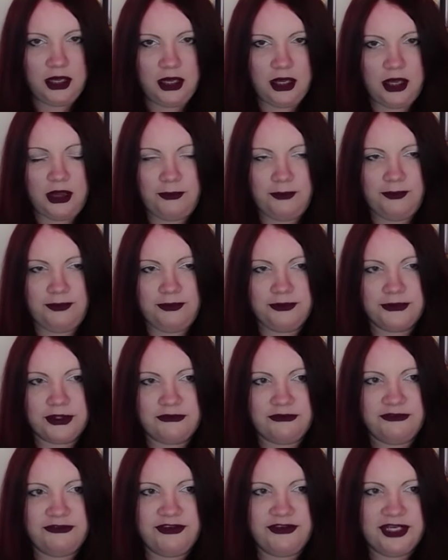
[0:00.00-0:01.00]

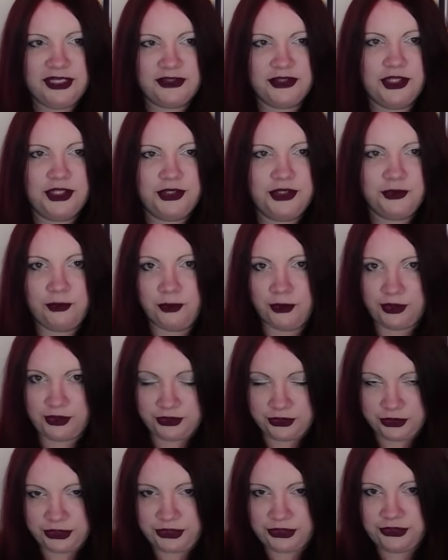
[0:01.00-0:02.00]
feeling that you're
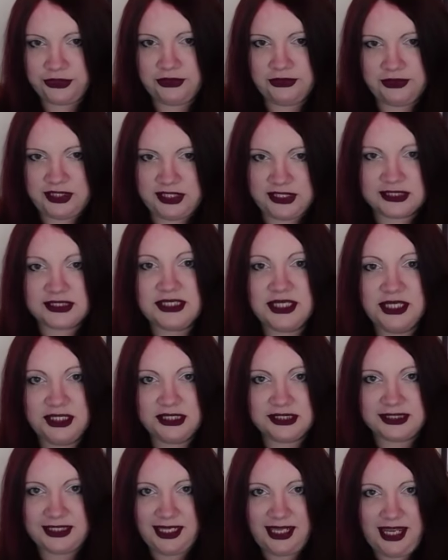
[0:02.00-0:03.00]
worth these
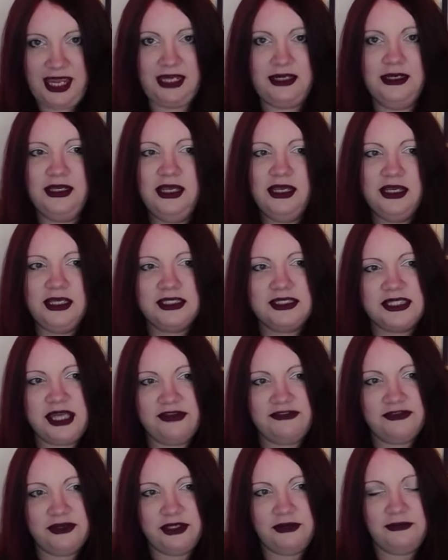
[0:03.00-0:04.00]
things again,
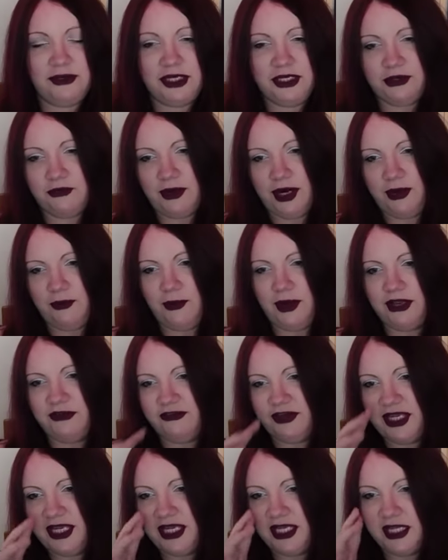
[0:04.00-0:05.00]
definitely a really great
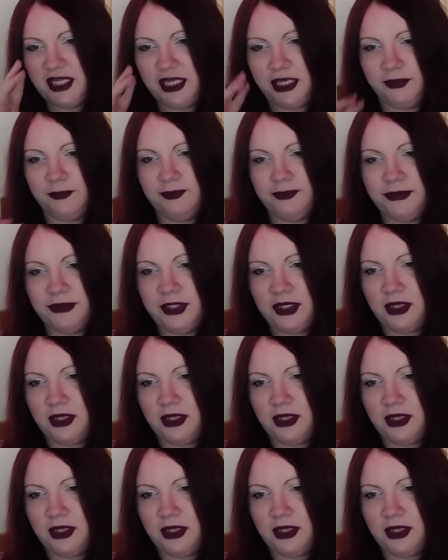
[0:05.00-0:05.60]
way of healing.